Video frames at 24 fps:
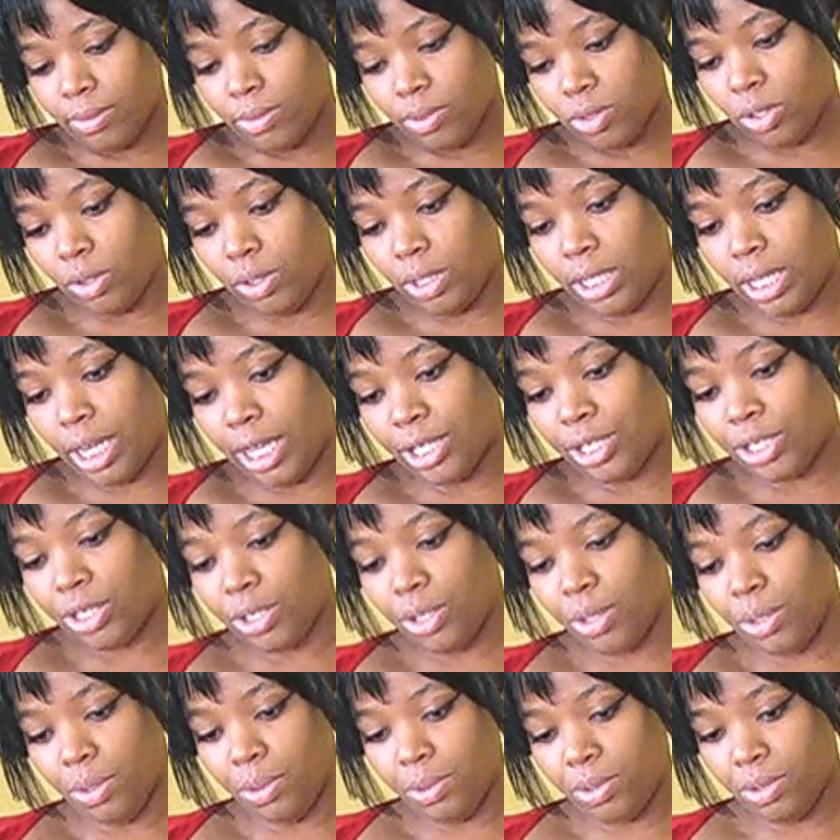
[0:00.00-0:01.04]
So then I
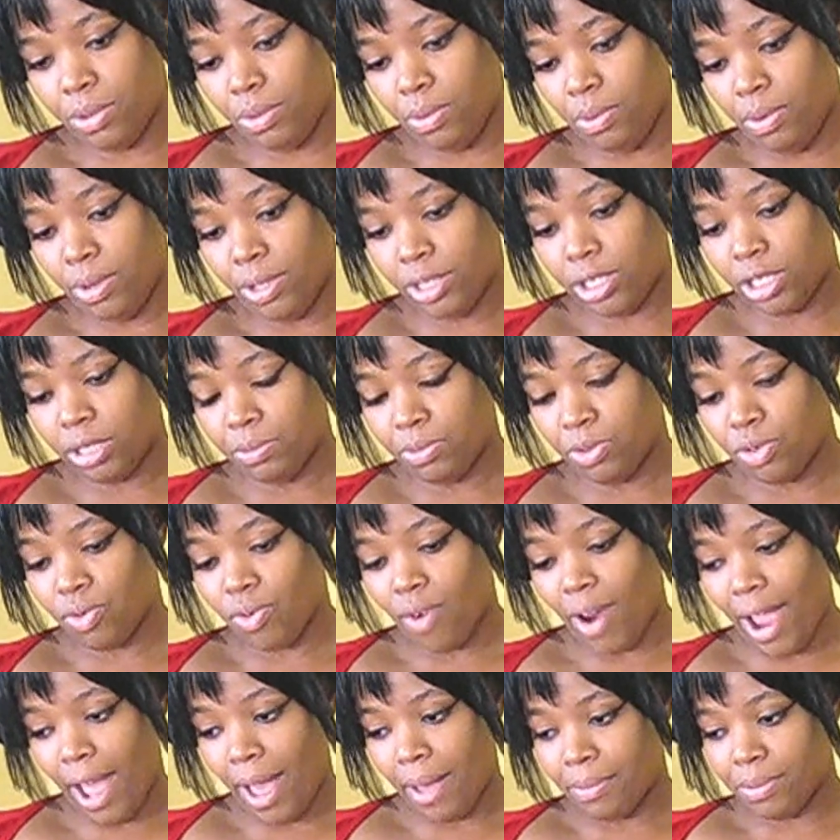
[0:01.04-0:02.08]
sewed on some
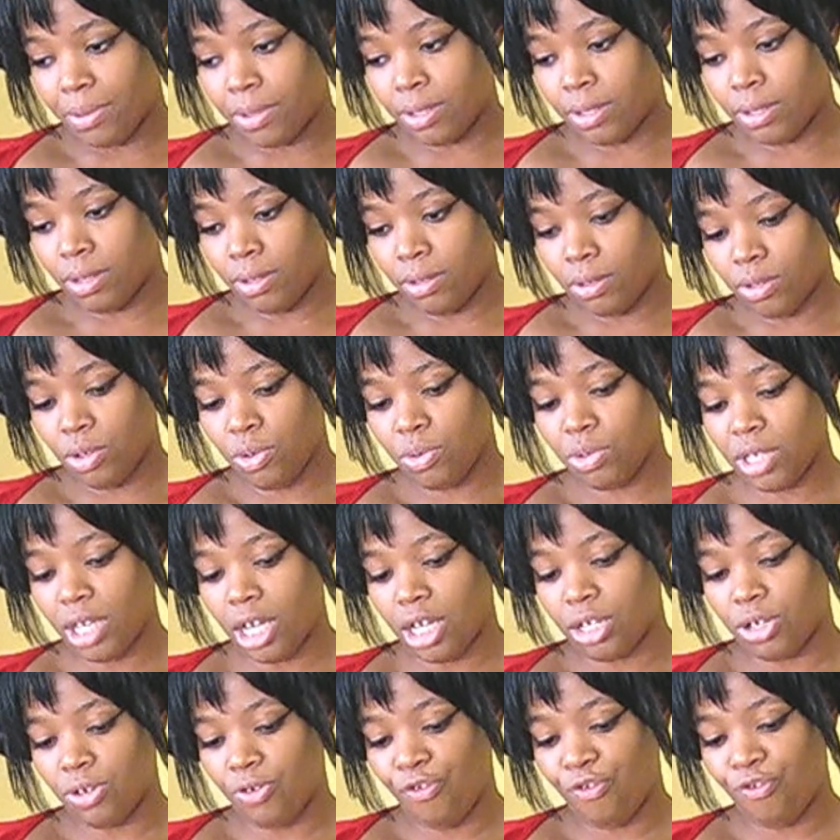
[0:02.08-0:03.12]
straps. Usually
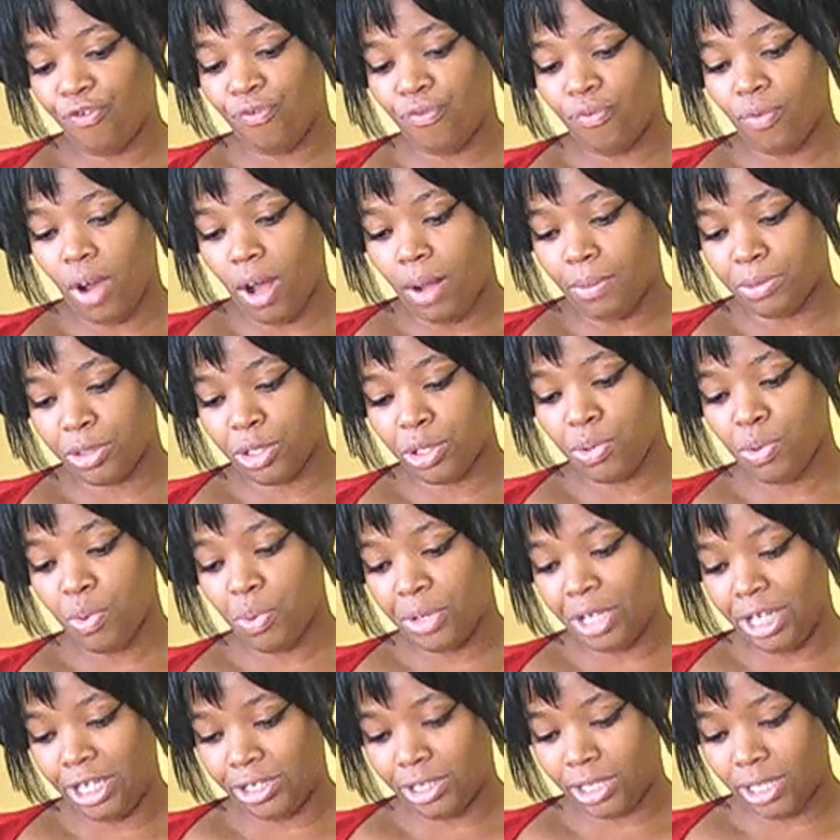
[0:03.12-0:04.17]
I do 2
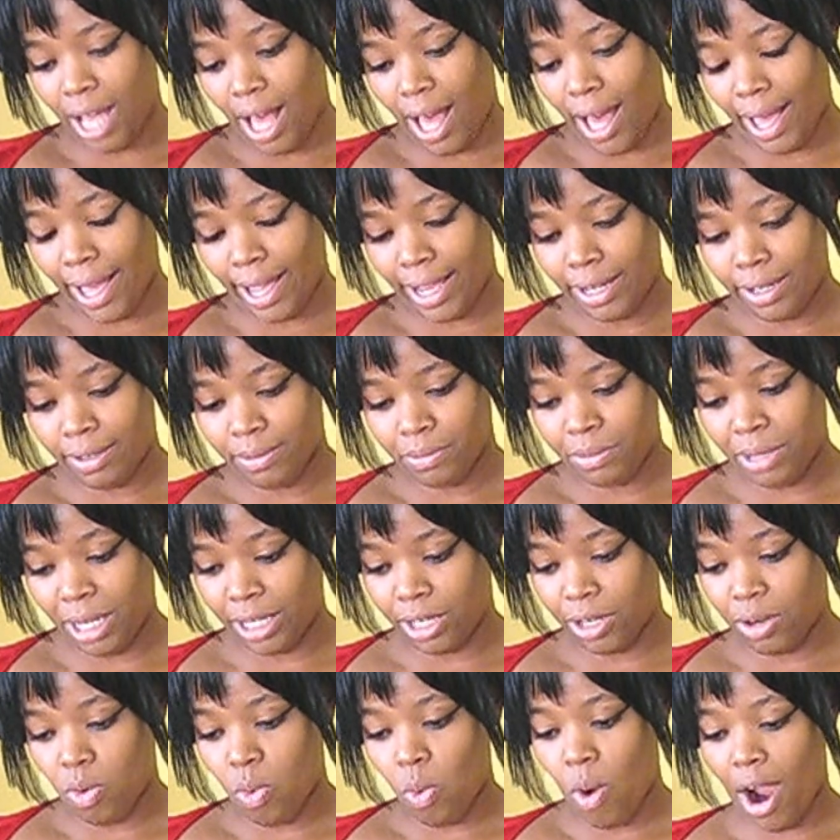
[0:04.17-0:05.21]
on each side, but I
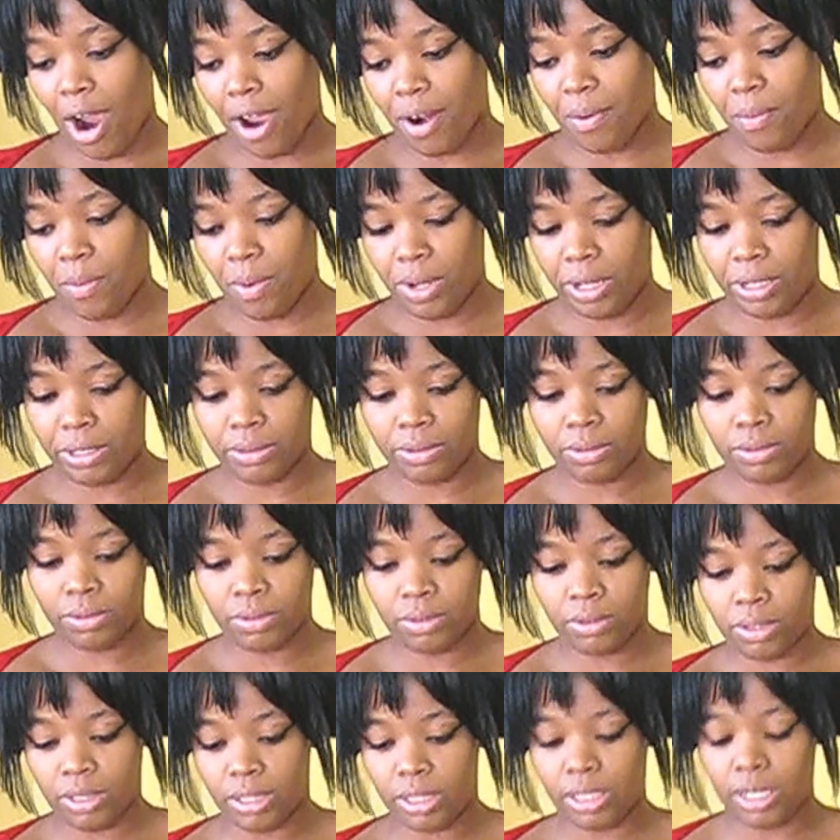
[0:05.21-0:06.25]
did a wire one
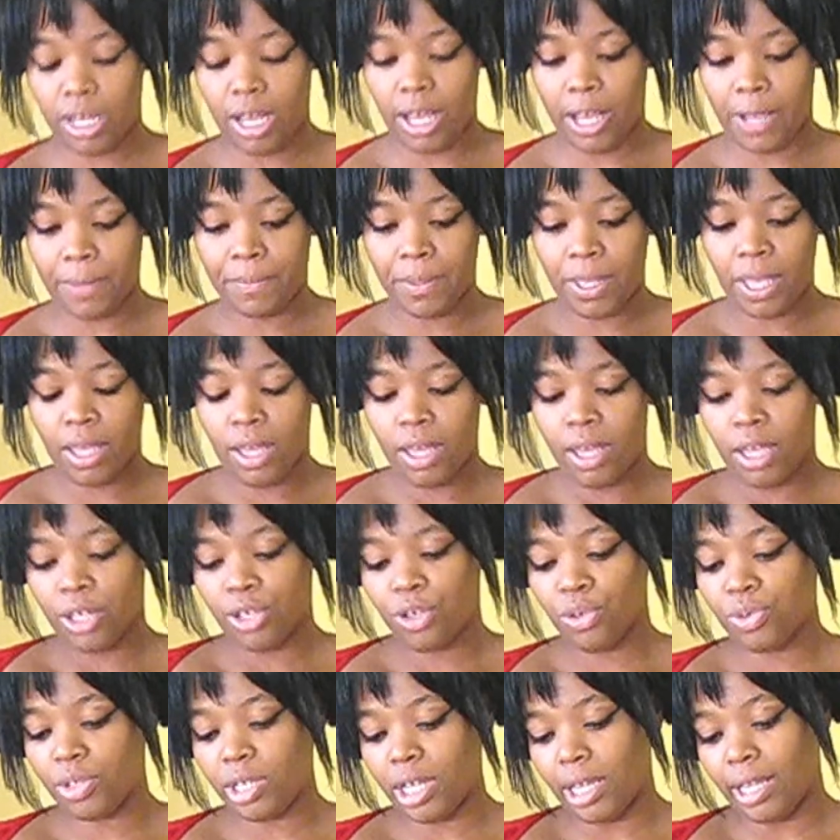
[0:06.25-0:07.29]
this time.
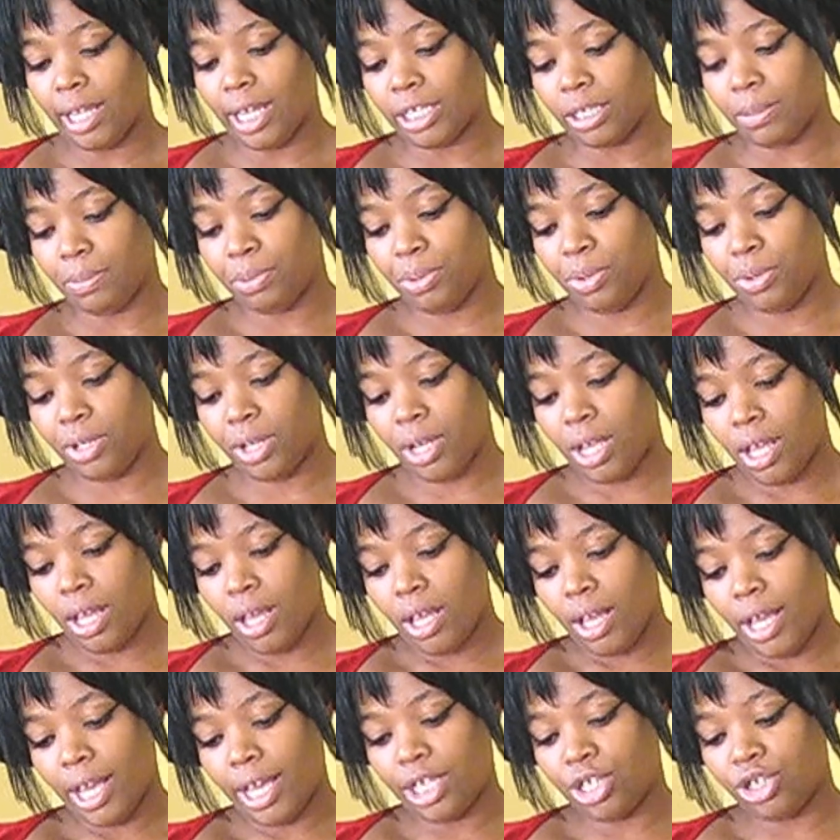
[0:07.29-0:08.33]
Usually I like to put
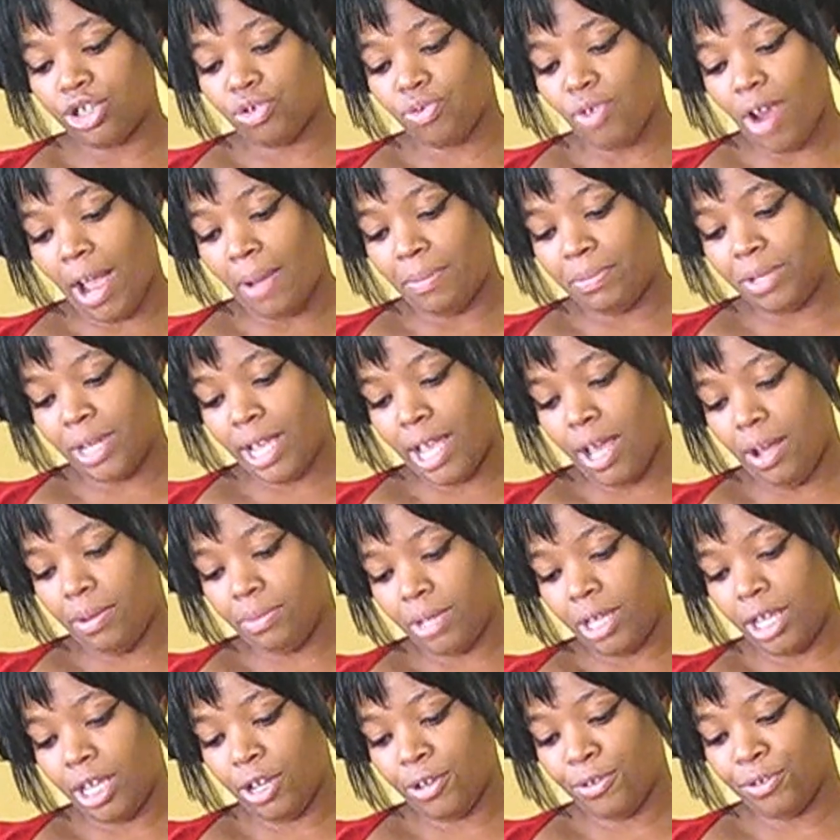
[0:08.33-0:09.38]
a strap down
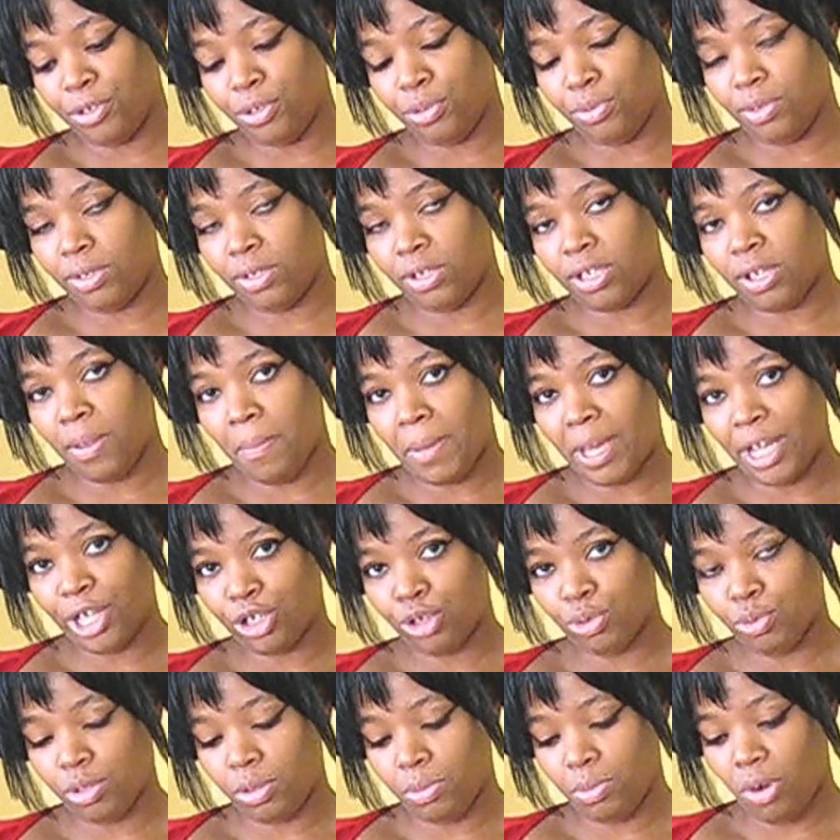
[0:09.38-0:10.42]
here too, just to make
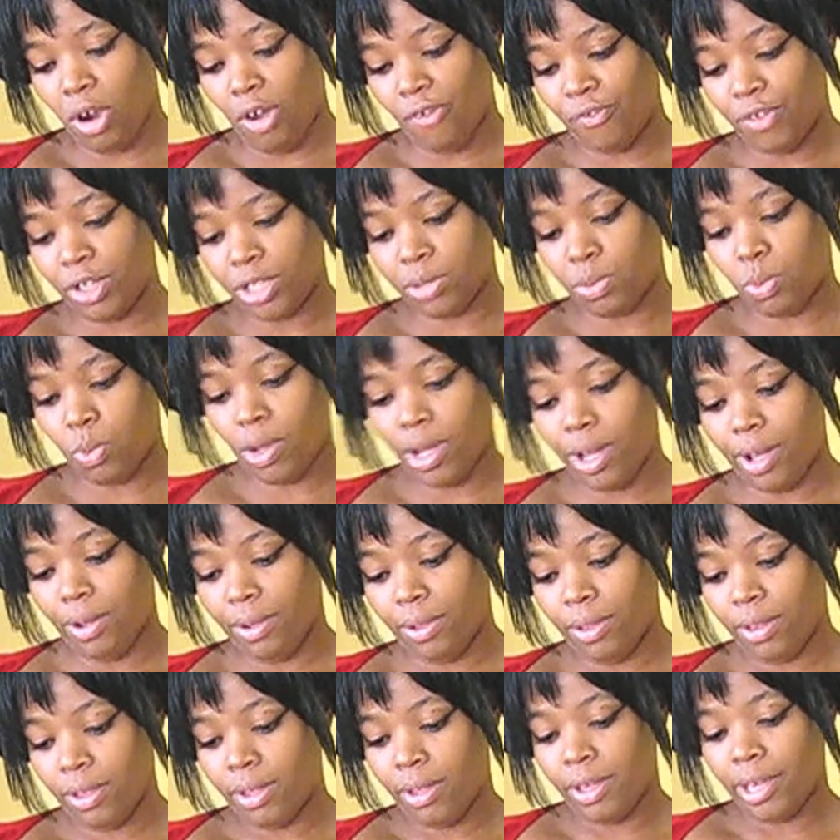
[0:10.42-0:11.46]
sure the bra fits
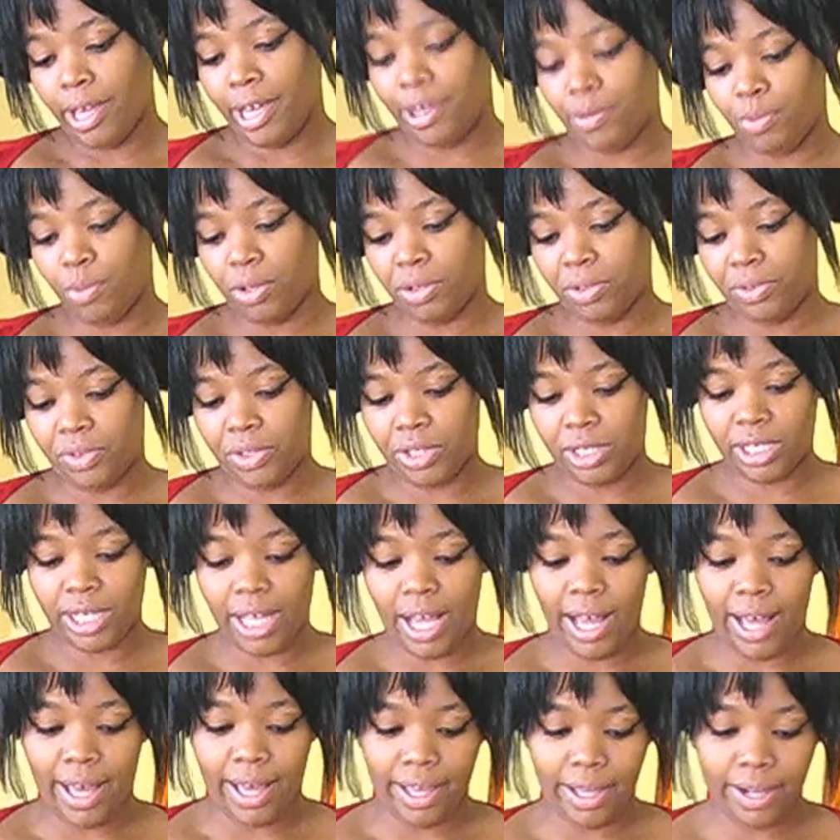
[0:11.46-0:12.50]
well, and one on the
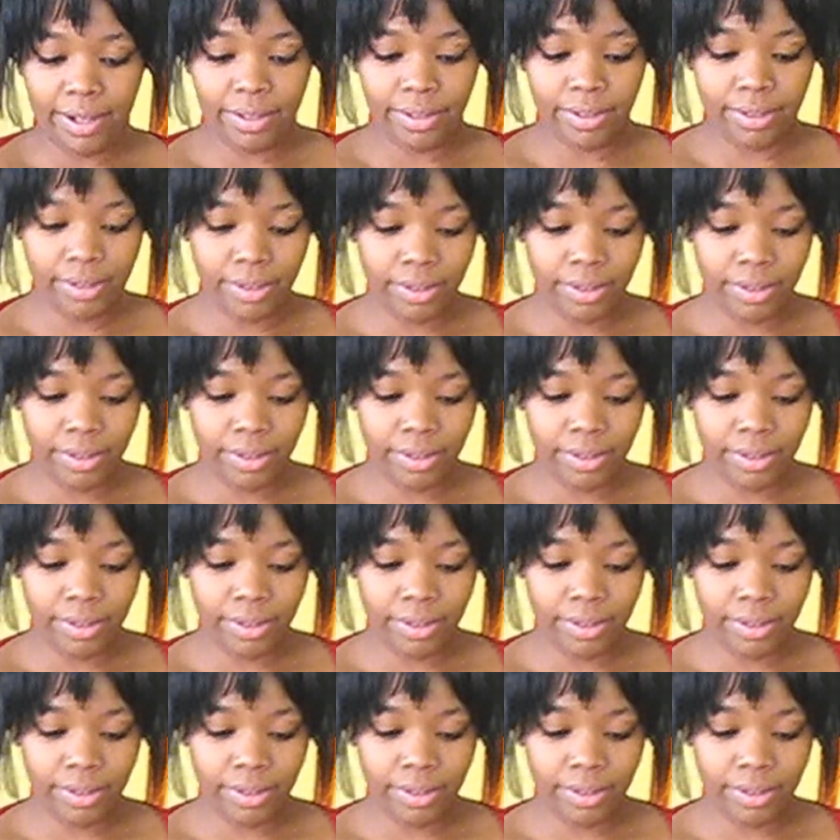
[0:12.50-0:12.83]
side.